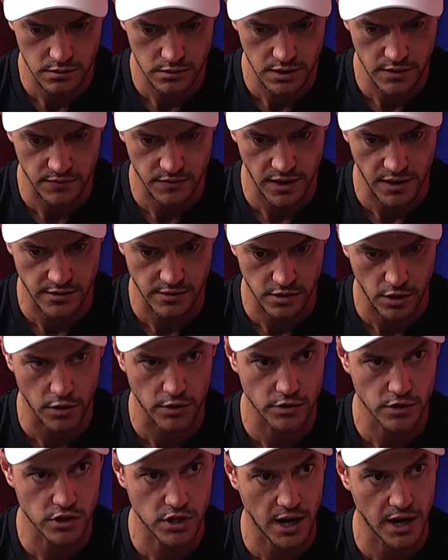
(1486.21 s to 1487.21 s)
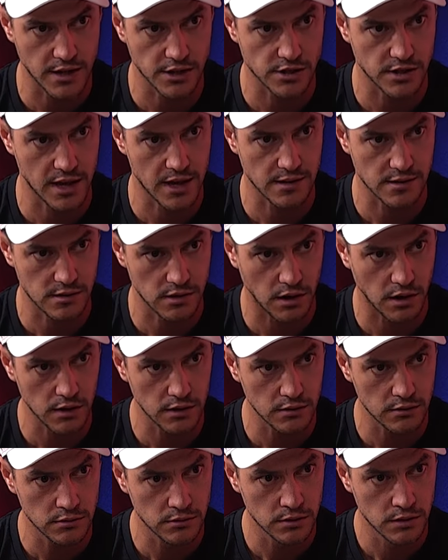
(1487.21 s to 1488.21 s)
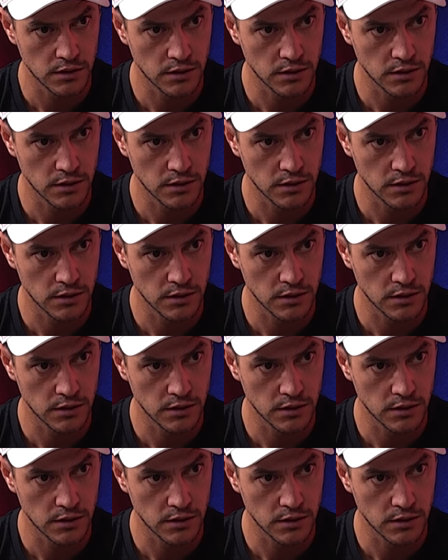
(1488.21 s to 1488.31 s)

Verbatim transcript: if they don't change their style.